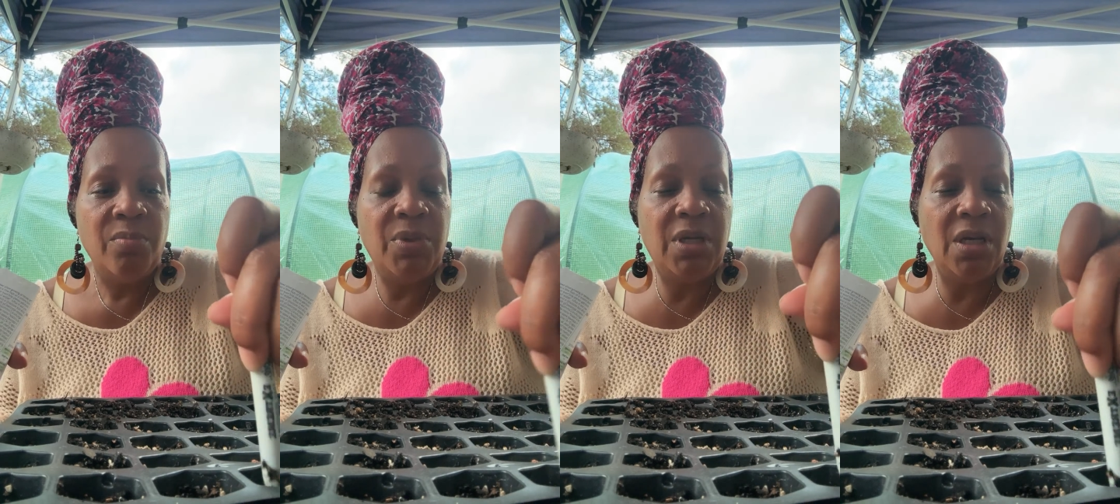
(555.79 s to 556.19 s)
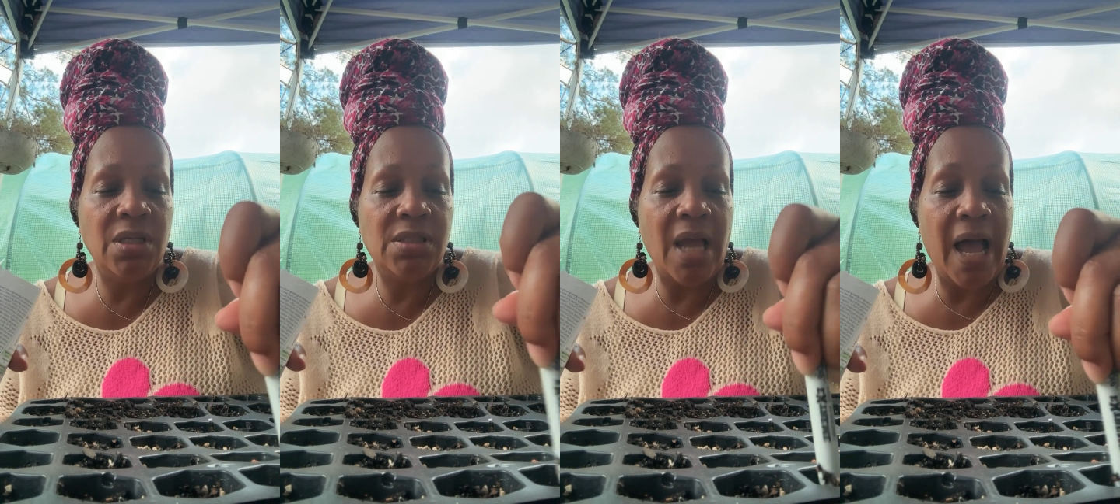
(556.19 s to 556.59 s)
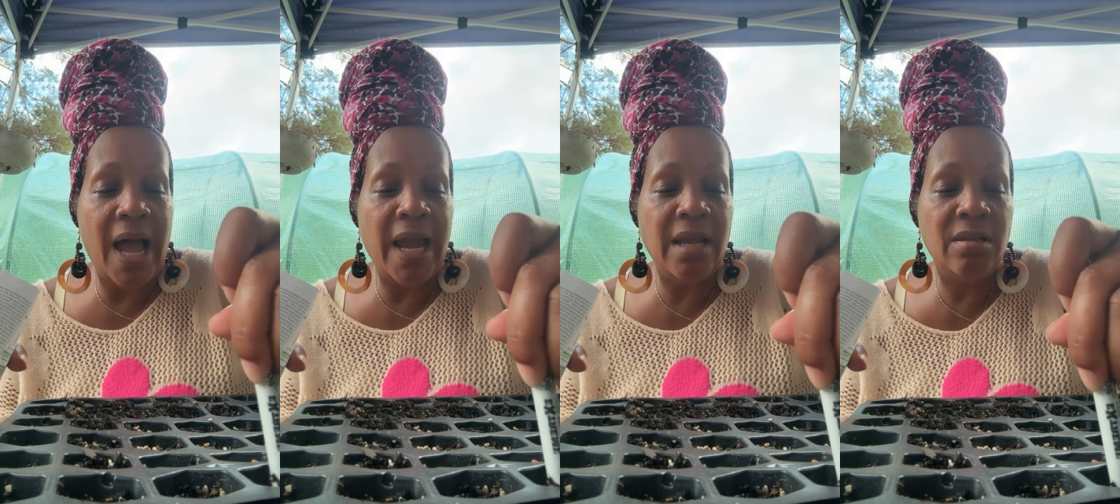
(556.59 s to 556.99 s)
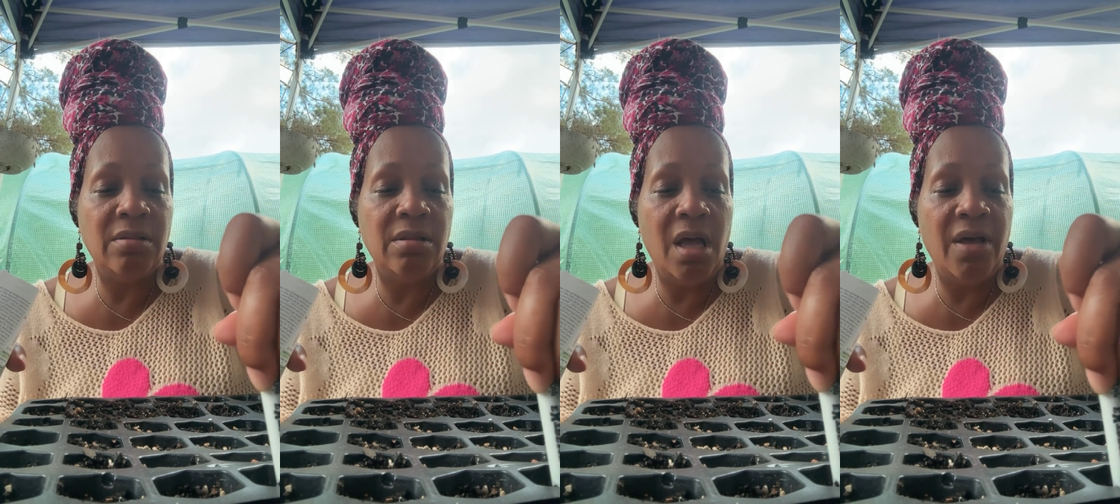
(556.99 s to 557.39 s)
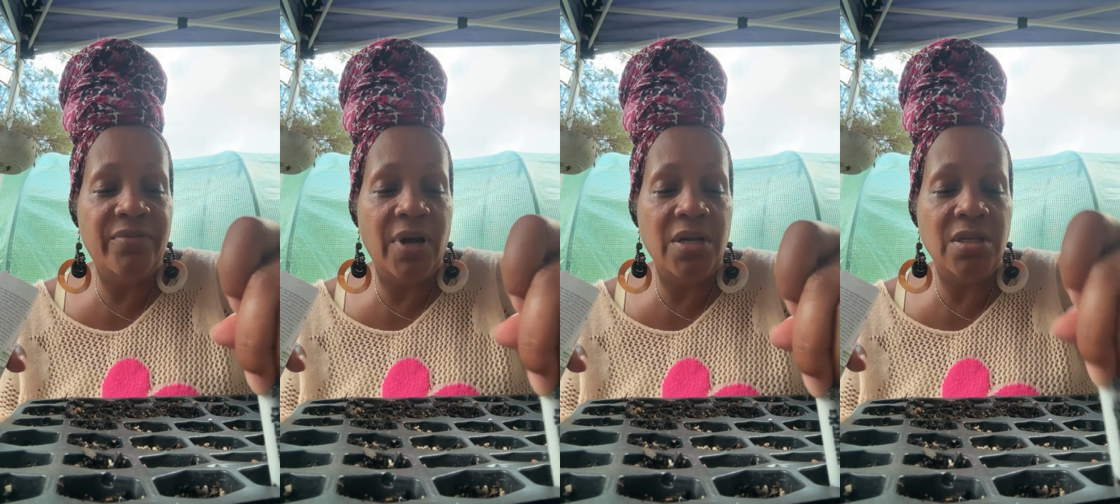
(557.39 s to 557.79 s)
Because I love
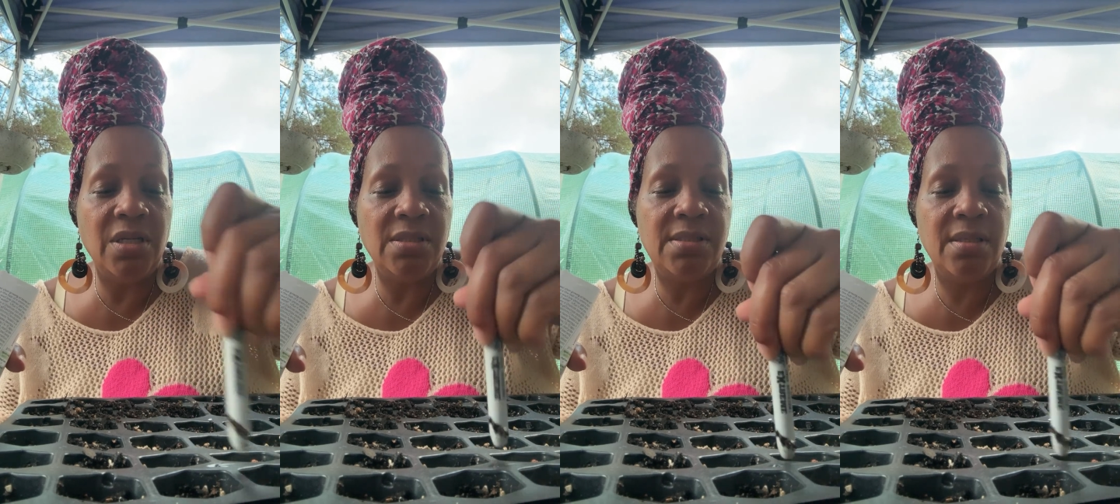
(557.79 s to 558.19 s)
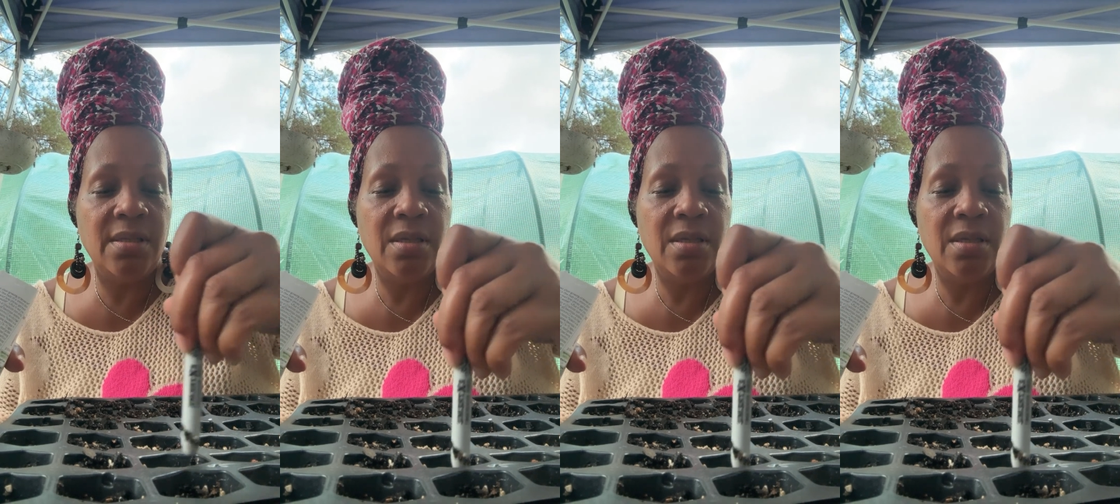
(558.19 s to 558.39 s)
onions.